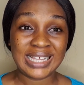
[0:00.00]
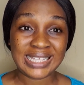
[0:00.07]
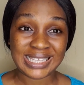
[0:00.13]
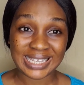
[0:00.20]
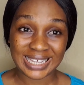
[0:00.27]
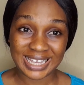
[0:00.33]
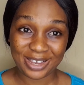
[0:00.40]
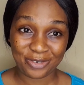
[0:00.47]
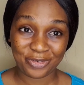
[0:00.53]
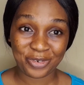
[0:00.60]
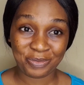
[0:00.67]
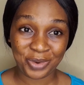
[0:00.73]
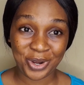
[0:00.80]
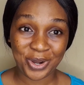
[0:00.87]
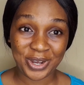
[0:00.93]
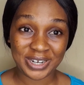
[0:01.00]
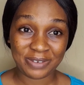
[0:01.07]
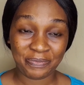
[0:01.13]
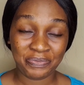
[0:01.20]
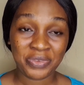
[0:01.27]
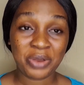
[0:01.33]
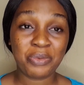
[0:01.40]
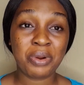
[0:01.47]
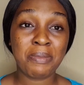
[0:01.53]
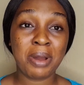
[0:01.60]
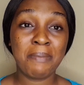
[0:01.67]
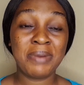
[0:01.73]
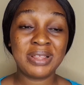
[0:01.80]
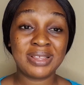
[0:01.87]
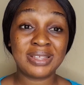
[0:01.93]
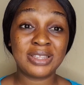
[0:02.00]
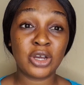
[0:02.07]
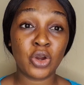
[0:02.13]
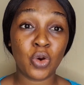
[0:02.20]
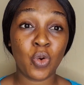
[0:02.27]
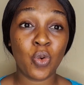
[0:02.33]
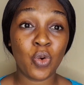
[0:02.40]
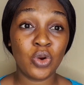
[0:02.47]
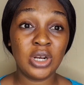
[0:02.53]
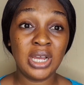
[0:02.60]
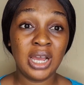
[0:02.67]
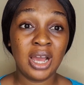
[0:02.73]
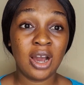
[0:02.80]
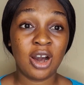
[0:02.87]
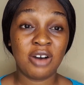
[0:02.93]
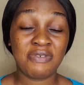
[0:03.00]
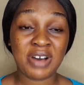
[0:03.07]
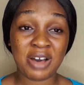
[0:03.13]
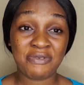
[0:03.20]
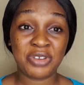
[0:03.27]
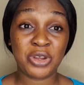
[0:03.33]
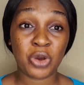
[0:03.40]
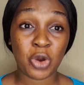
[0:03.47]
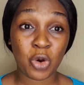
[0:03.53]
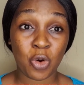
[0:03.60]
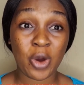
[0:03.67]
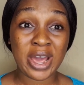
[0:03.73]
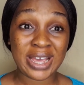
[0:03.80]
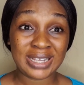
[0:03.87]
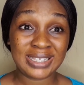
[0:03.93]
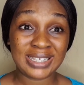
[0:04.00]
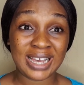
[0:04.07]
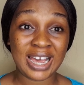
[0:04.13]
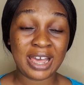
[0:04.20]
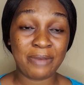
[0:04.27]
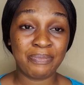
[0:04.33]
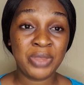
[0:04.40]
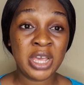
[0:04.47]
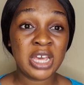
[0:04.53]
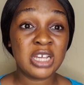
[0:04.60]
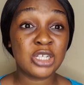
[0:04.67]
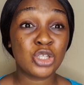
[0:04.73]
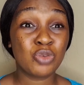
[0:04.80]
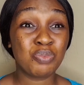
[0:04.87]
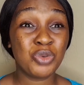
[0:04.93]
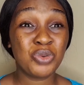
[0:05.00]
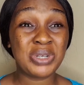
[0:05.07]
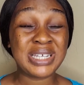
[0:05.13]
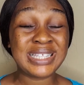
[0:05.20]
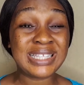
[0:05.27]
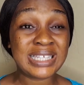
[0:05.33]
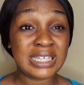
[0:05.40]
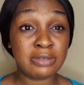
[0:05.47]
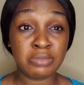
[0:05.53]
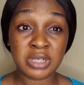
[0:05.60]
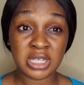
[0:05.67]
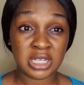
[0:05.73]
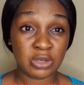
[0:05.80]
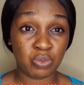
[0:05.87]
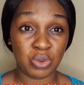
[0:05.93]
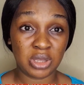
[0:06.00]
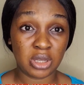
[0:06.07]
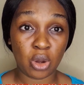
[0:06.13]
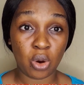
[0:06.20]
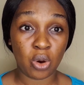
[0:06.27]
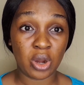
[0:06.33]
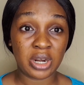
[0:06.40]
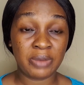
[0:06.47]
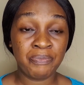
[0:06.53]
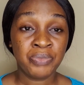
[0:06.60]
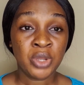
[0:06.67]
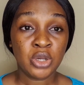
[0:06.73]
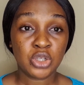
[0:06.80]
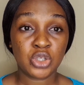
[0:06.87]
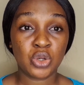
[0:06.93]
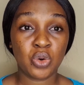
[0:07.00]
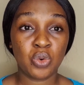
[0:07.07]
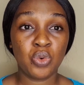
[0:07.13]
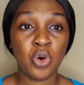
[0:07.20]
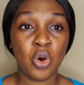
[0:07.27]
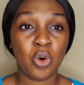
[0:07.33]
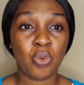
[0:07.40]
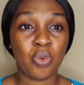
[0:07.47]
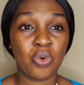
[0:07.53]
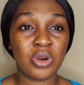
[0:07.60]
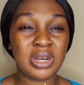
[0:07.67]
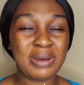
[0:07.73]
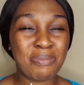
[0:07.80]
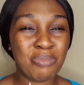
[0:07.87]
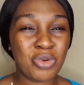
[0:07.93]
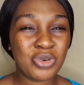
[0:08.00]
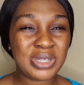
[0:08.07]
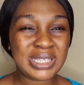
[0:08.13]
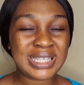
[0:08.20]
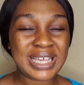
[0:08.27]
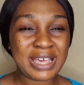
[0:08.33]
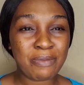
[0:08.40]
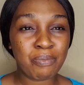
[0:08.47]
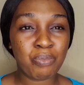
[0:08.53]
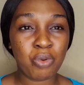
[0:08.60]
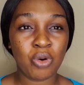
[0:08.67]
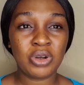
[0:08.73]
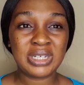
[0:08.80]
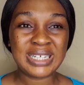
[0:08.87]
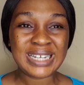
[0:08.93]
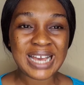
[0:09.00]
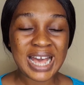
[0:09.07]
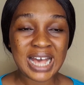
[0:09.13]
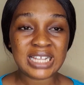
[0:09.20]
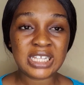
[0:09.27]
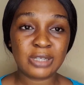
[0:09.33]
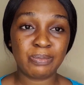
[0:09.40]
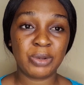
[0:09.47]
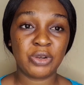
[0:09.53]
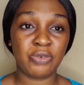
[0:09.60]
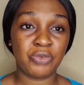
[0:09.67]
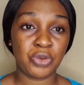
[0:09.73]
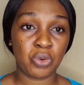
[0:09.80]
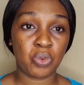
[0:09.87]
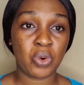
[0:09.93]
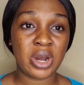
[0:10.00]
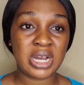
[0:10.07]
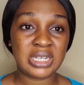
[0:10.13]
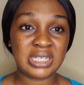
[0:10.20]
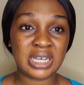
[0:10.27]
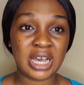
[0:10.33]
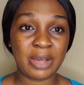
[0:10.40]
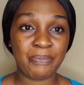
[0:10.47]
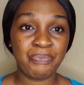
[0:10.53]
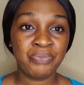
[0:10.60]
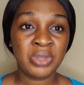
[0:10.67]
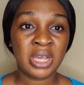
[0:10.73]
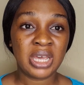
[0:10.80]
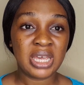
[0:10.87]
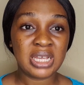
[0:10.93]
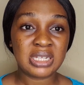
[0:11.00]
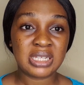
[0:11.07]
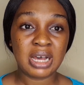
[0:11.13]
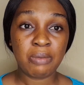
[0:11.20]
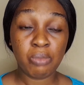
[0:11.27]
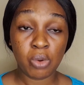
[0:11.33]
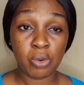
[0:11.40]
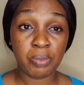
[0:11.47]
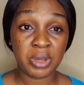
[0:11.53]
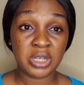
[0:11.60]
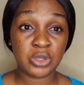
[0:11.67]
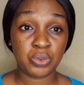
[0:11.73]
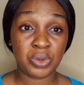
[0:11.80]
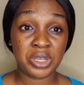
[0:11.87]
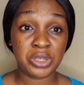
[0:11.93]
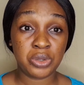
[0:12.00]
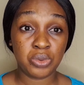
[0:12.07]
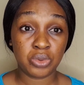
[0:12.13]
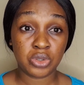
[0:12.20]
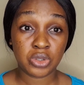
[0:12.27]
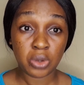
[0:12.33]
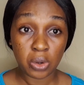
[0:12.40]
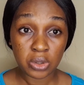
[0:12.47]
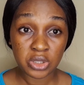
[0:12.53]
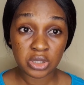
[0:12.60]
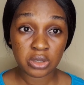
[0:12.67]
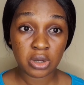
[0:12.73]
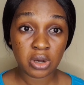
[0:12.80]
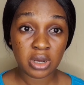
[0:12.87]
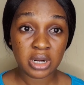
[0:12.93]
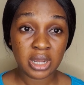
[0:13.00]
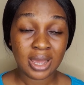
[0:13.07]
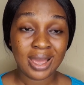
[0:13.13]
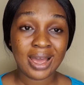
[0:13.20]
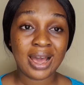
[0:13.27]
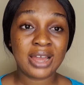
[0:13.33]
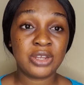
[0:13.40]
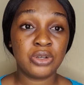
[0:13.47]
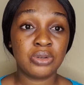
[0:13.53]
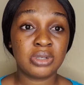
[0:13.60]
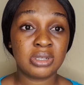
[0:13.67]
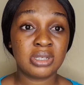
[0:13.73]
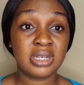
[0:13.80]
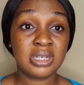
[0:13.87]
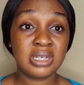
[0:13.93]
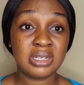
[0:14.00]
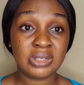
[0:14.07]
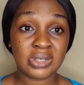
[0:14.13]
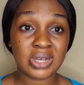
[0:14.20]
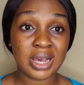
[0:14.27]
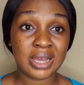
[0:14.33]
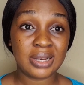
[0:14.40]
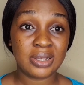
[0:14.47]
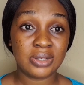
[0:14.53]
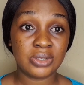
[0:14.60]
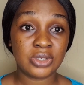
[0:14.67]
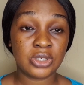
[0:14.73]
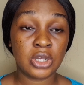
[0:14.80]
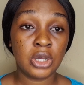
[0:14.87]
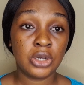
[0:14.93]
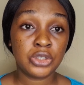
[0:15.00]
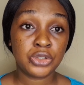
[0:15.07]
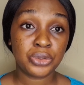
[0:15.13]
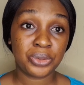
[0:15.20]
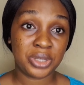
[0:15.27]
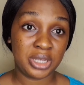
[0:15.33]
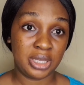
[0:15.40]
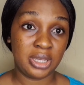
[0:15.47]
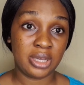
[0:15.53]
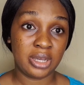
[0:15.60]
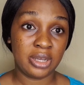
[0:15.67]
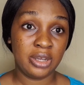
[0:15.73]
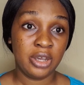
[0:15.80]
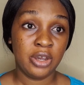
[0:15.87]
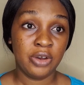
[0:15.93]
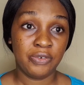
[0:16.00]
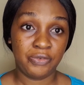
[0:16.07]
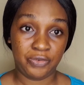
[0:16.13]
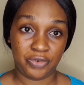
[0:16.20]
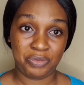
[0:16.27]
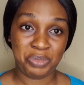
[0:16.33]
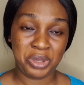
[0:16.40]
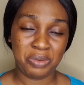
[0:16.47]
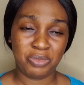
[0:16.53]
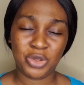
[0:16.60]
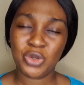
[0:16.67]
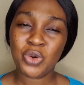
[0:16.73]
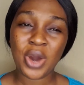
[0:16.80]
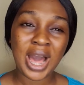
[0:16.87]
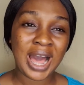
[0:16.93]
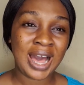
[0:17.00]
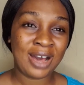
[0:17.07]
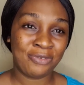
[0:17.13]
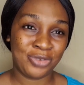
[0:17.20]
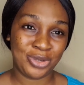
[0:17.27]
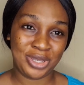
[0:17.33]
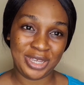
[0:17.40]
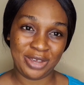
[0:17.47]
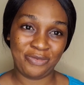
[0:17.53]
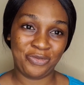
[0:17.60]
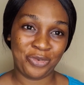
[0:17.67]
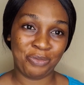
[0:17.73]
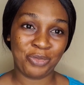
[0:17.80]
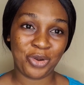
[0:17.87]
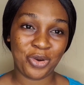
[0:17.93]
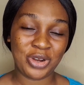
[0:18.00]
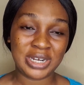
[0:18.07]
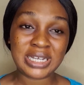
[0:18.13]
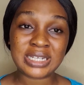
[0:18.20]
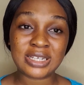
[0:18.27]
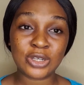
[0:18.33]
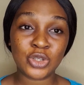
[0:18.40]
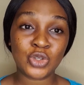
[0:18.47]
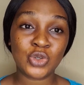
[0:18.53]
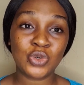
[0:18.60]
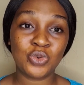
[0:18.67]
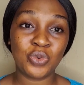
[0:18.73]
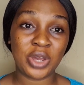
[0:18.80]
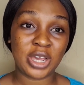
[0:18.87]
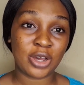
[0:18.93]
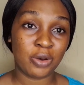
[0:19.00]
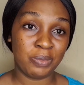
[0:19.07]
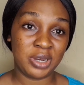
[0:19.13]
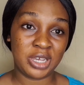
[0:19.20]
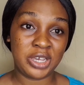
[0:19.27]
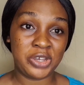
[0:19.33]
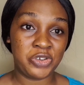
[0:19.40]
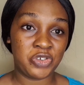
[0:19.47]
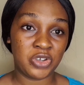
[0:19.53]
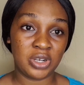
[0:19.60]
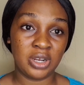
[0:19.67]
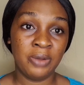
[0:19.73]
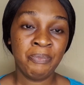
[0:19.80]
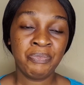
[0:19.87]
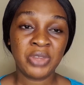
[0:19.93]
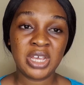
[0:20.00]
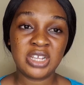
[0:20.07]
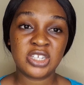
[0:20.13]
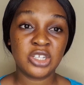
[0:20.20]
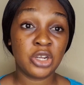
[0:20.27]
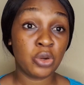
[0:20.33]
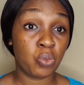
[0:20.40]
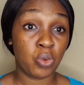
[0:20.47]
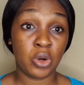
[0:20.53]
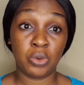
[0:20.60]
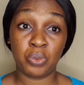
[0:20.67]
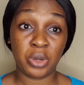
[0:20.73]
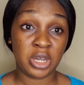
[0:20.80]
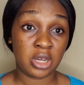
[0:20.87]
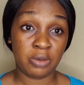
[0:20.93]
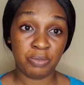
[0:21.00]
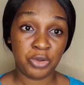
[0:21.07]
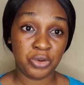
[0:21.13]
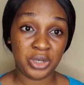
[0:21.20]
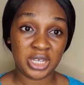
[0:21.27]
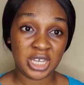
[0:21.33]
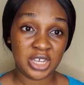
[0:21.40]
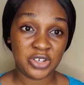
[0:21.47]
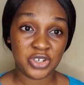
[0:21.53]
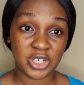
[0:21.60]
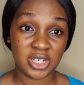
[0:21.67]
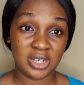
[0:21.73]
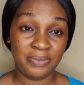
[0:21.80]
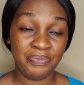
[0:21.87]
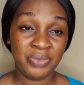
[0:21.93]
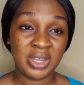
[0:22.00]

to hear from God. Remember that the goal of having a quiet time is to build intimacy with God. So, what the most important aspect of your quiet time is that moment when you talk to God and you sit in silence to hear from him you have to hear from god it's a two-way communication it's not a one-way communication